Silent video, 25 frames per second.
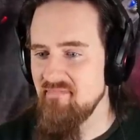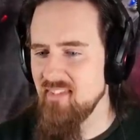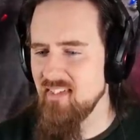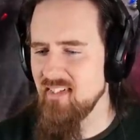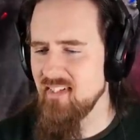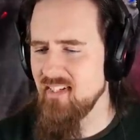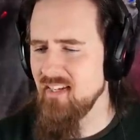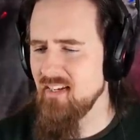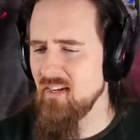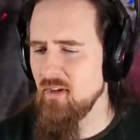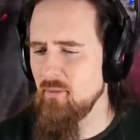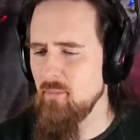
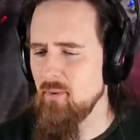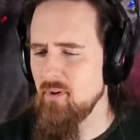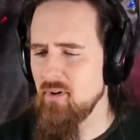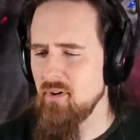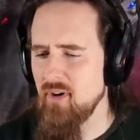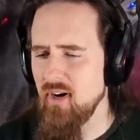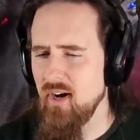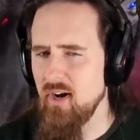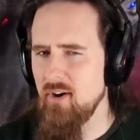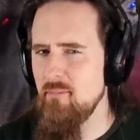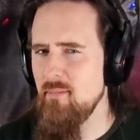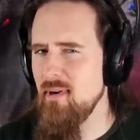Again, I
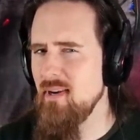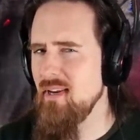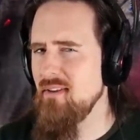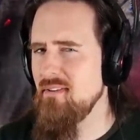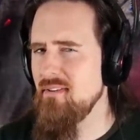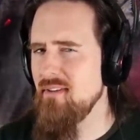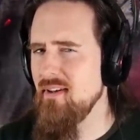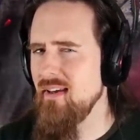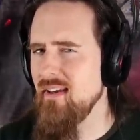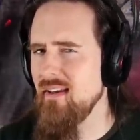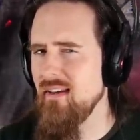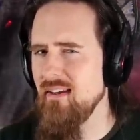wonder how many
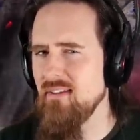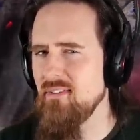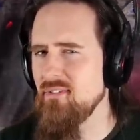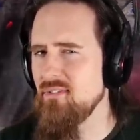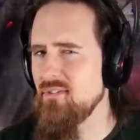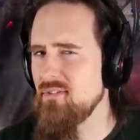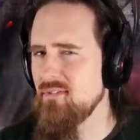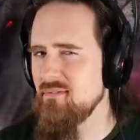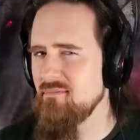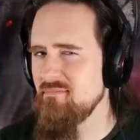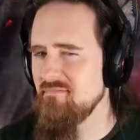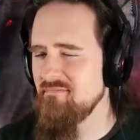
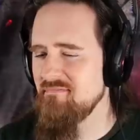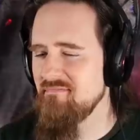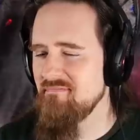takes.